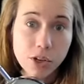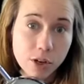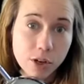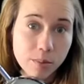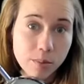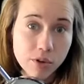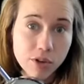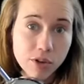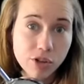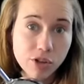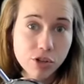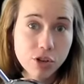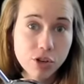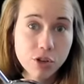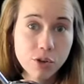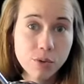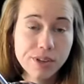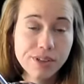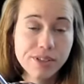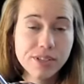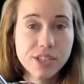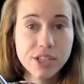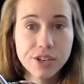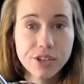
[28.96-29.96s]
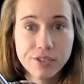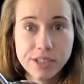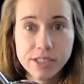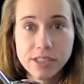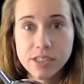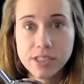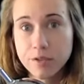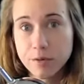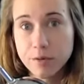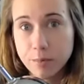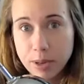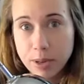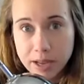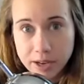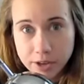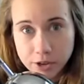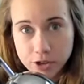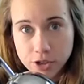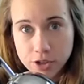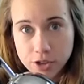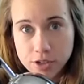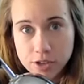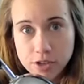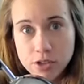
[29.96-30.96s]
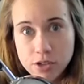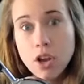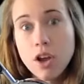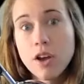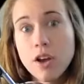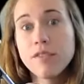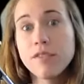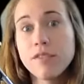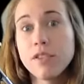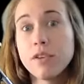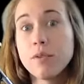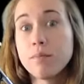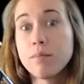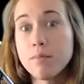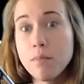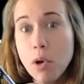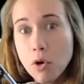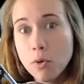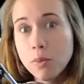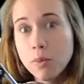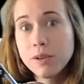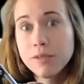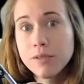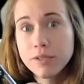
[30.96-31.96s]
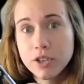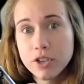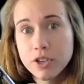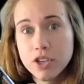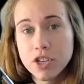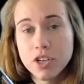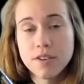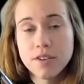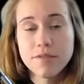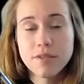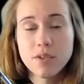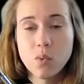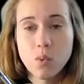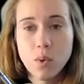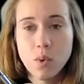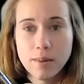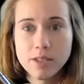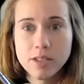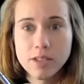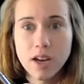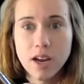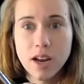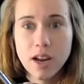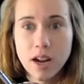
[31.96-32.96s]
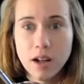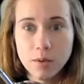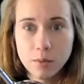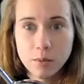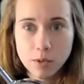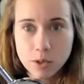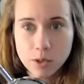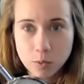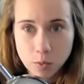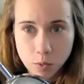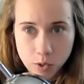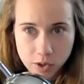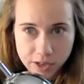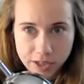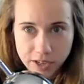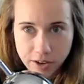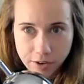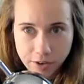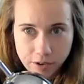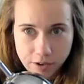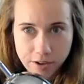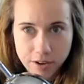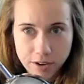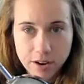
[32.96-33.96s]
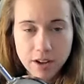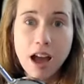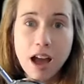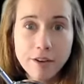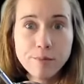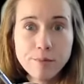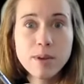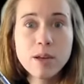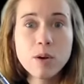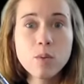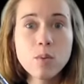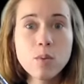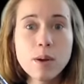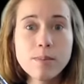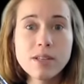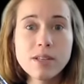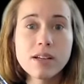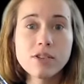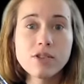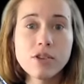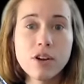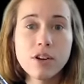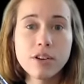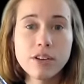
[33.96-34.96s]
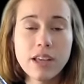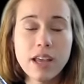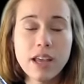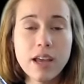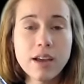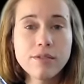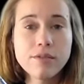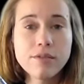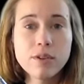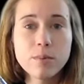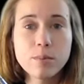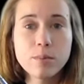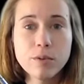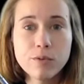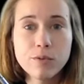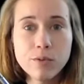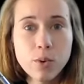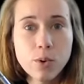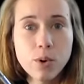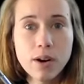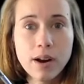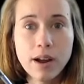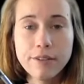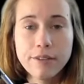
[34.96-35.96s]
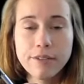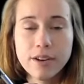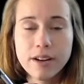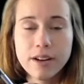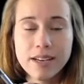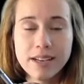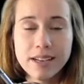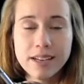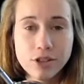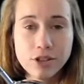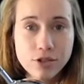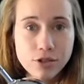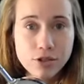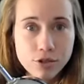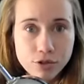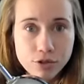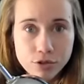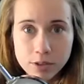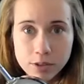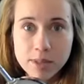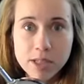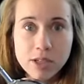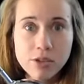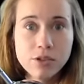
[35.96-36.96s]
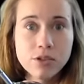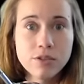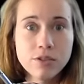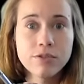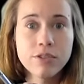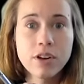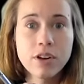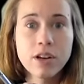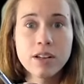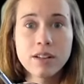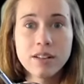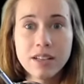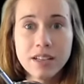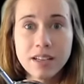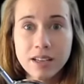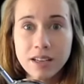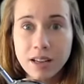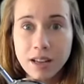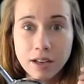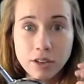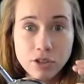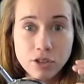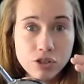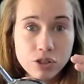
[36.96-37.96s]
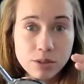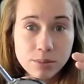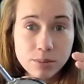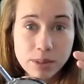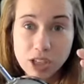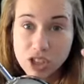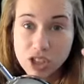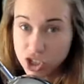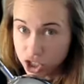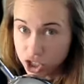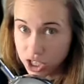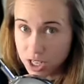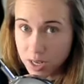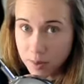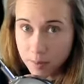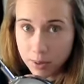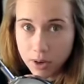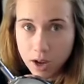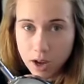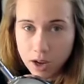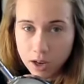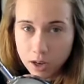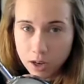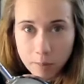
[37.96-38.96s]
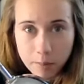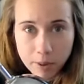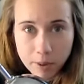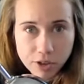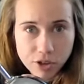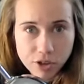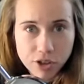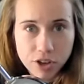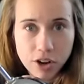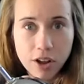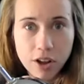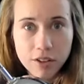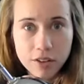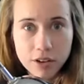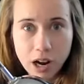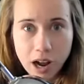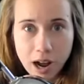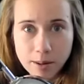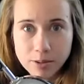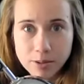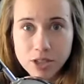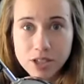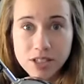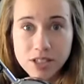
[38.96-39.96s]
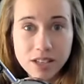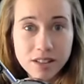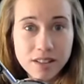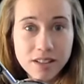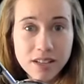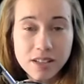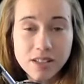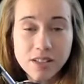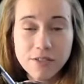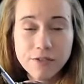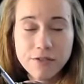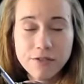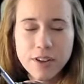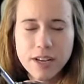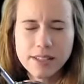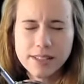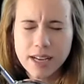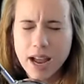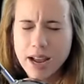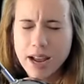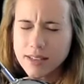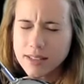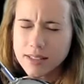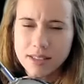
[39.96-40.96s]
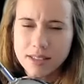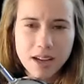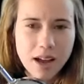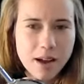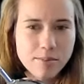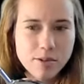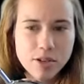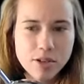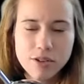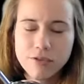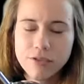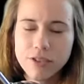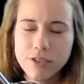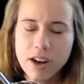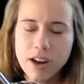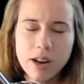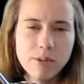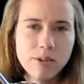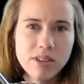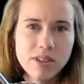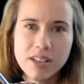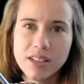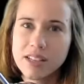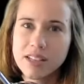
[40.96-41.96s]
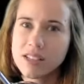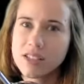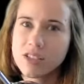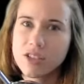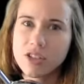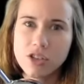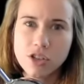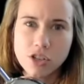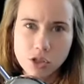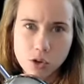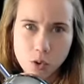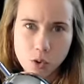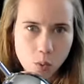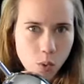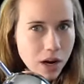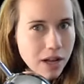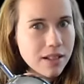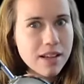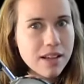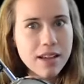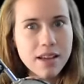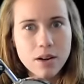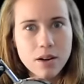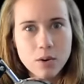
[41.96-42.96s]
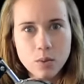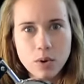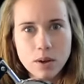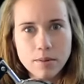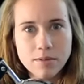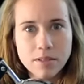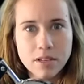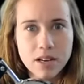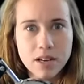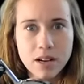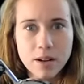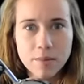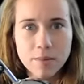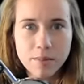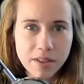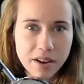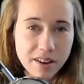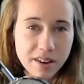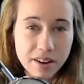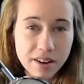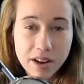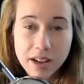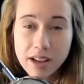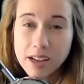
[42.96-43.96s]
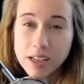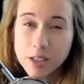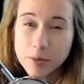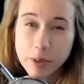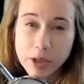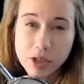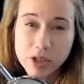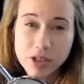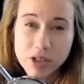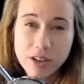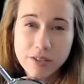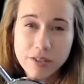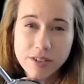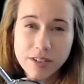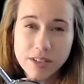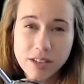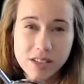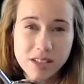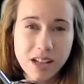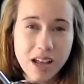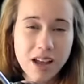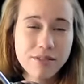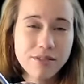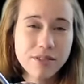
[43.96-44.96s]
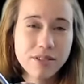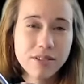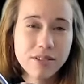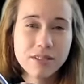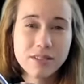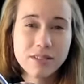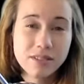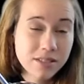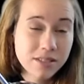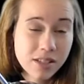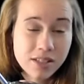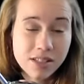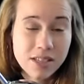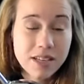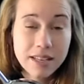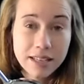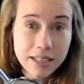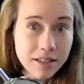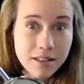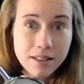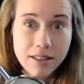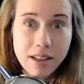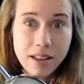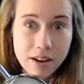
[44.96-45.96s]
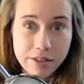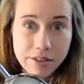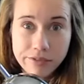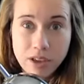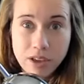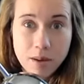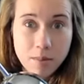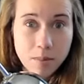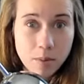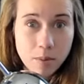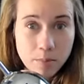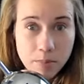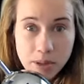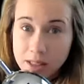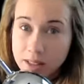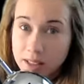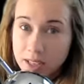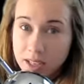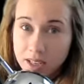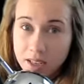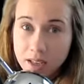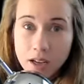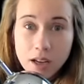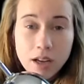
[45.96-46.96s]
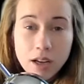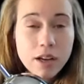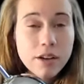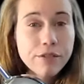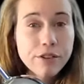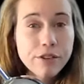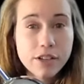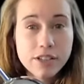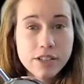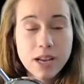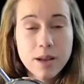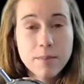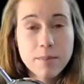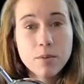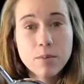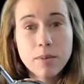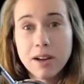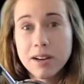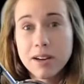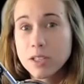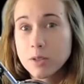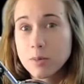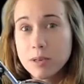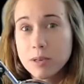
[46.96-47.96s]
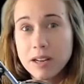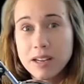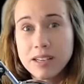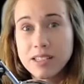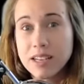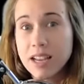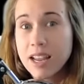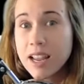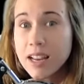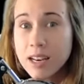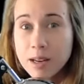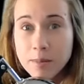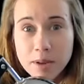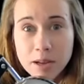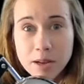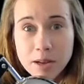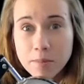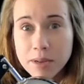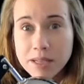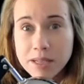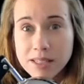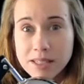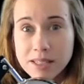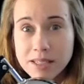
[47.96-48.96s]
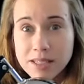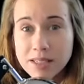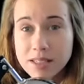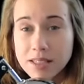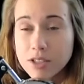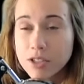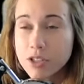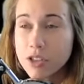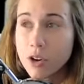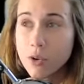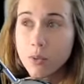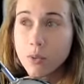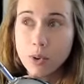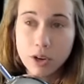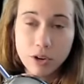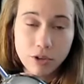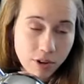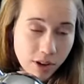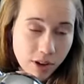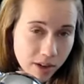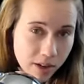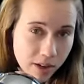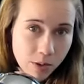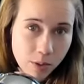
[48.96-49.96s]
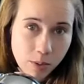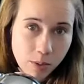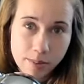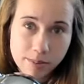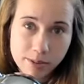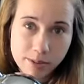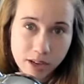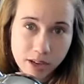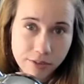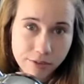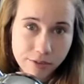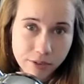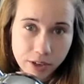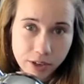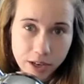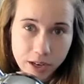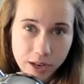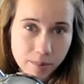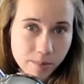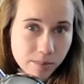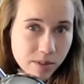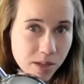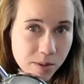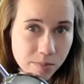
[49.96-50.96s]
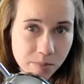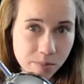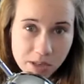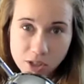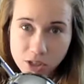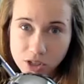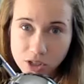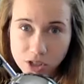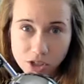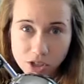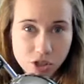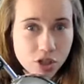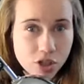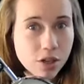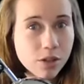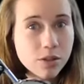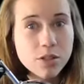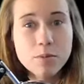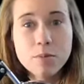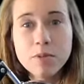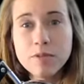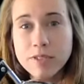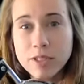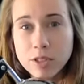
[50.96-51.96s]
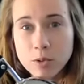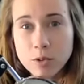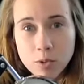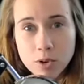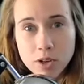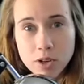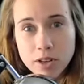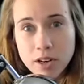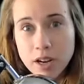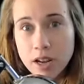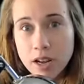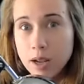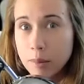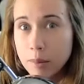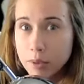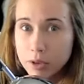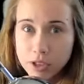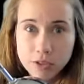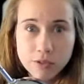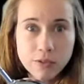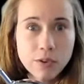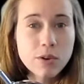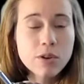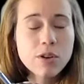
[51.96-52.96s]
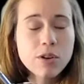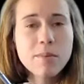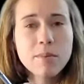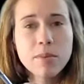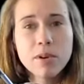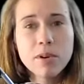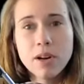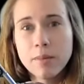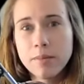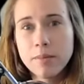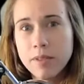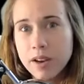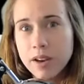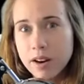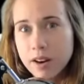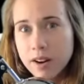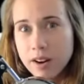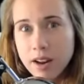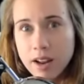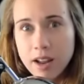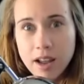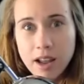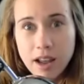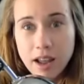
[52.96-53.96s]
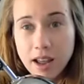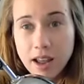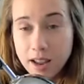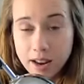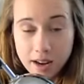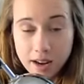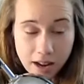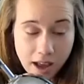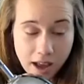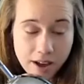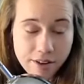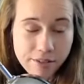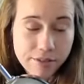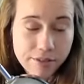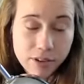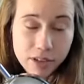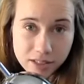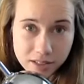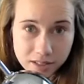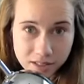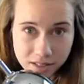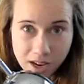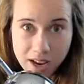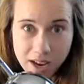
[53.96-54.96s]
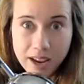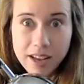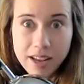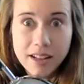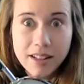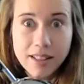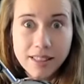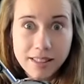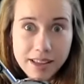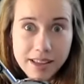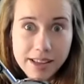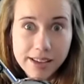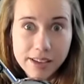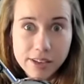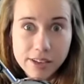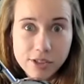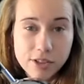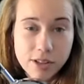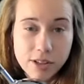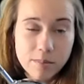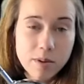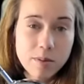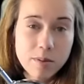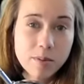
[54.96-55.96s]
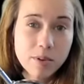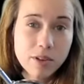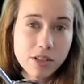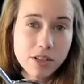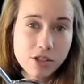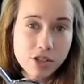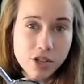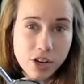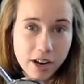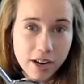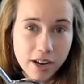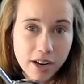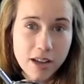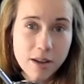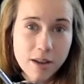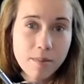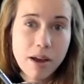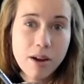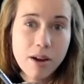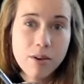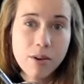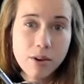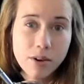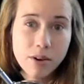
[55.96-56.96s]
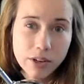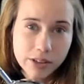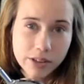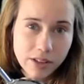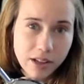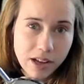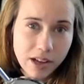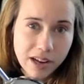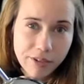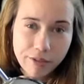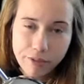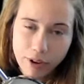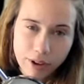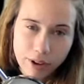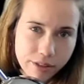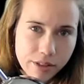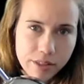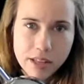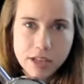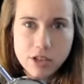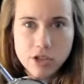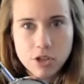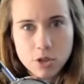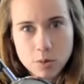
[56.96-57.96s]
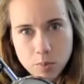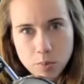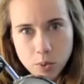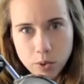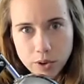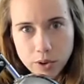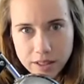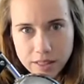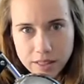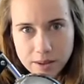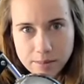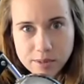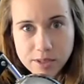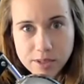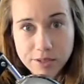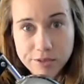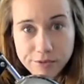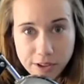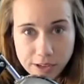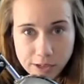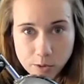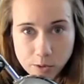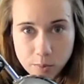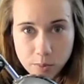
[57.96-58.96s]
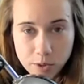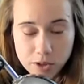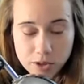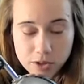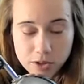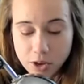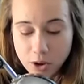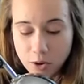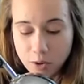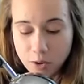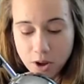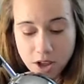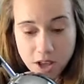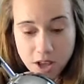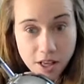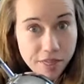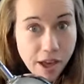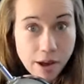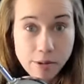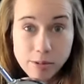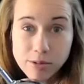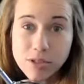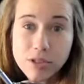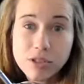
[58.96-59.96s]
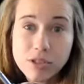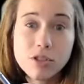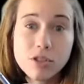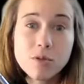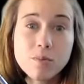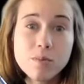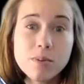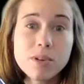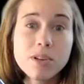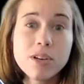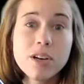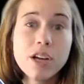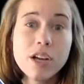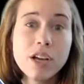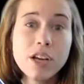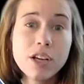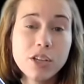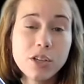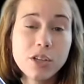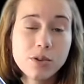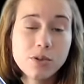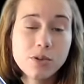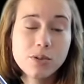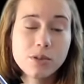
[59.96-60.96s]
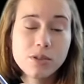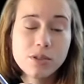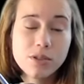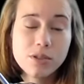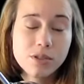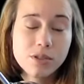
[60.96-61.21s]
here I'm going to show you a series of pictures of the mobile version of the website I was working on. I've made websites on Canva before. I find it extremely user-friendly, extremely cheap compared to your other options. I think it's a fantastic option for anyone that needs to just quickly get a website up there, especially if it doesn't have doesn't need a lot of capability. For example, my husband has a handyman business and so we create created a website for him simply just to show some of his work, put his phone number up there, and have a site link so that people can check him out online rather than just pointing them to Facebook. So that was a super use,